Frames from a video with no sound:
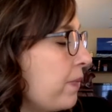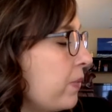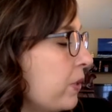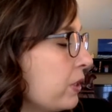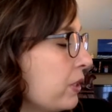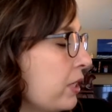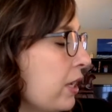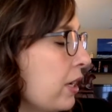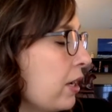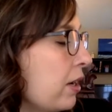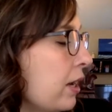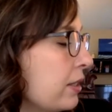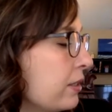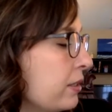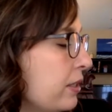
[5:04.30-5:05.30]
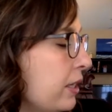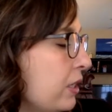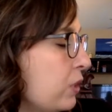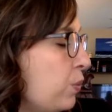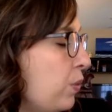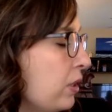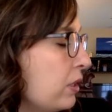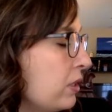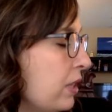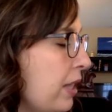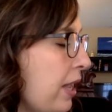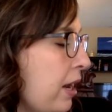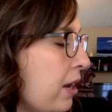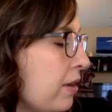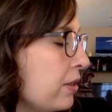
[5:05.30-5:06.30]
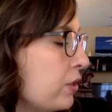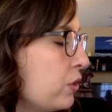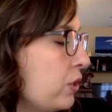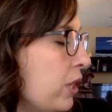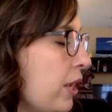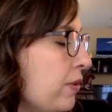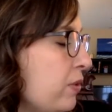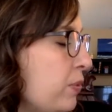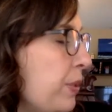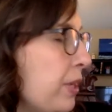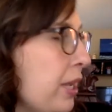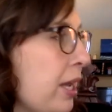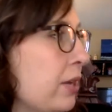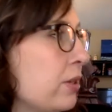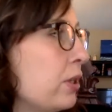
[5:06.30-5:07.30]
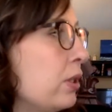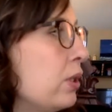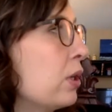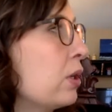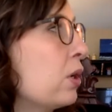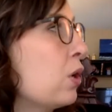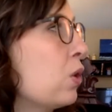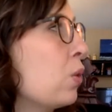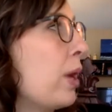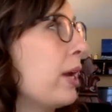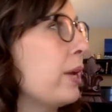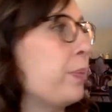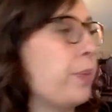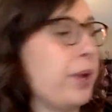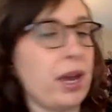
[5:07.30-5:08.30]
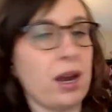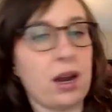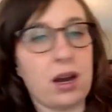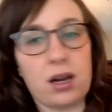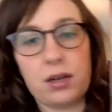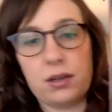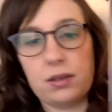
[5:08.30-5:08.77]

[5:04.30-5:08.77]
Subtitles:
books here and 6 books there. The shelves began to look quite bare.